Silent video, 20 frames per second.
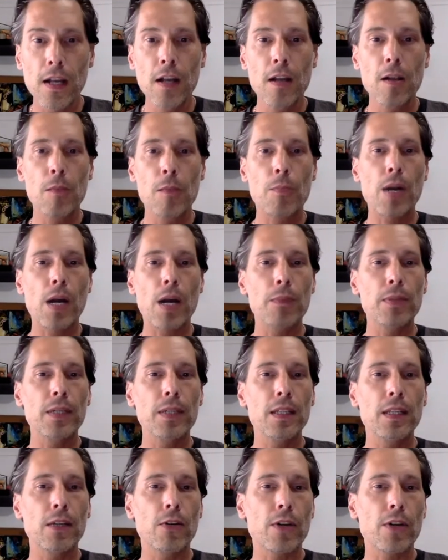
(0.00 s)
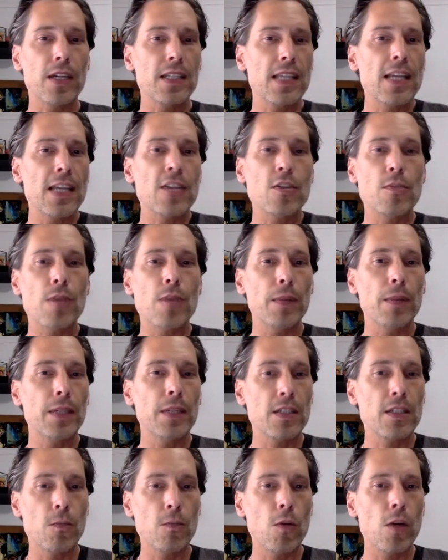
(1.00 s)
Probably the organization probably
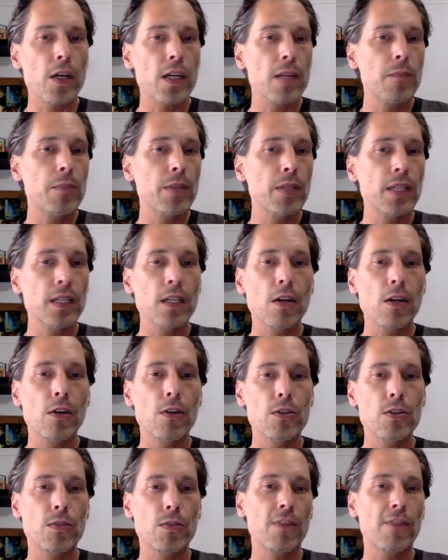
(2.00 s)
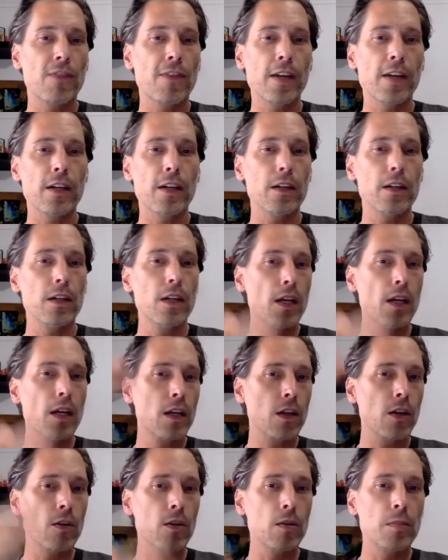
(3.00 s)
doesn't work, and building codes with fire
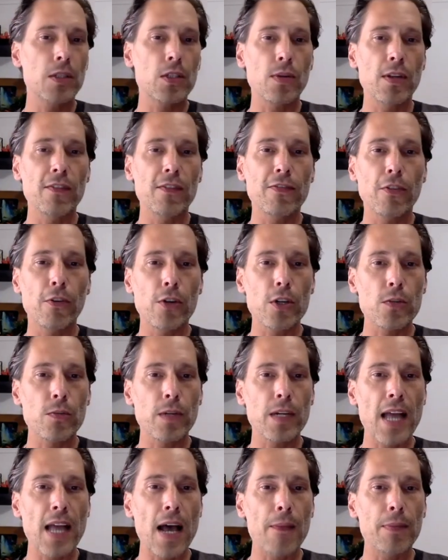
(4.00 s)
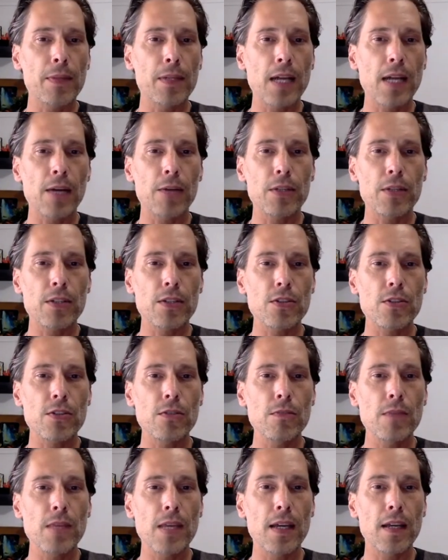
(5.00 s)
going between floors wouldn't happen. I would
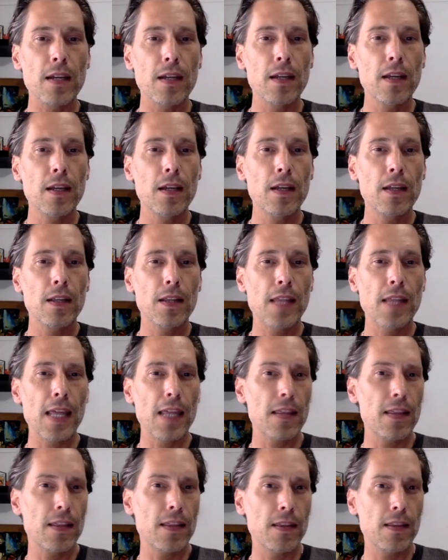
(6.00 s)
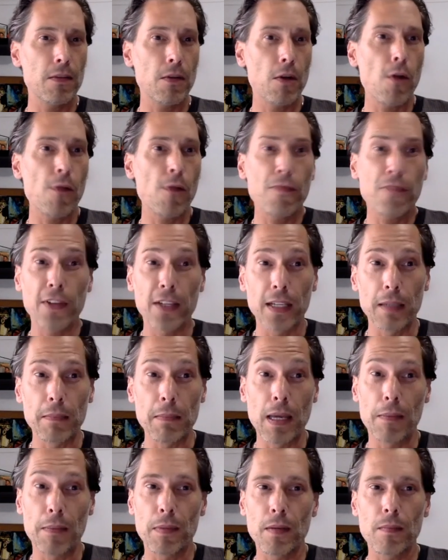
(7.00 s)
assume that hopefully
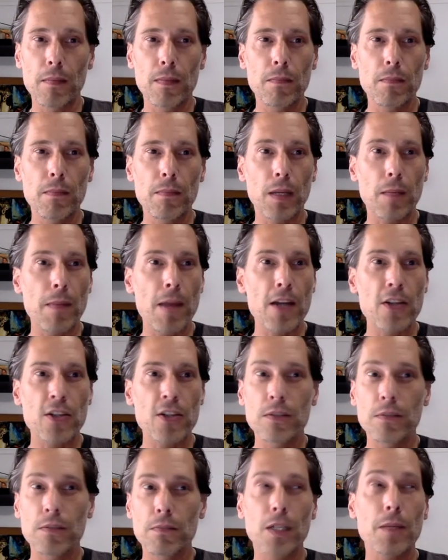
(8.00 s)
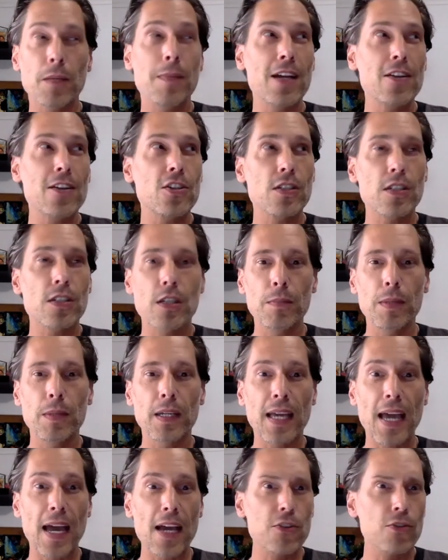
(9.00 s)
maybe McMansions could be a
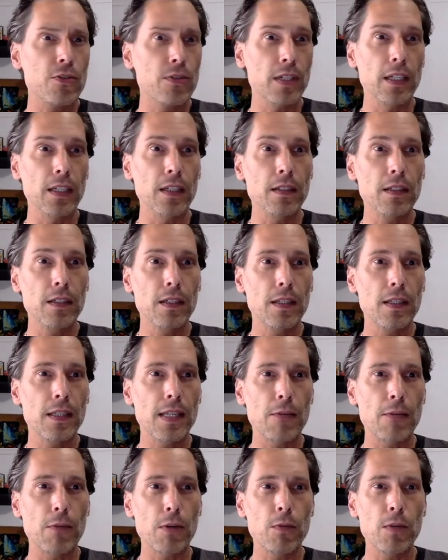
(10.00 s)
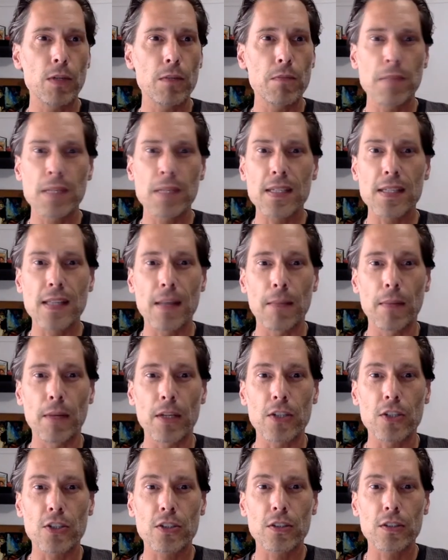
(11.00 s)
casualty that we wouldn't miss that
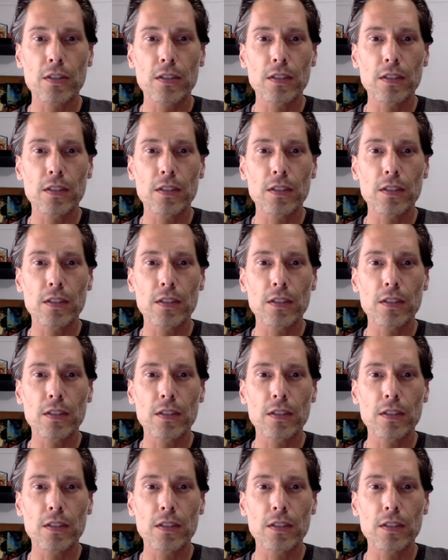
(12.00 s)
much.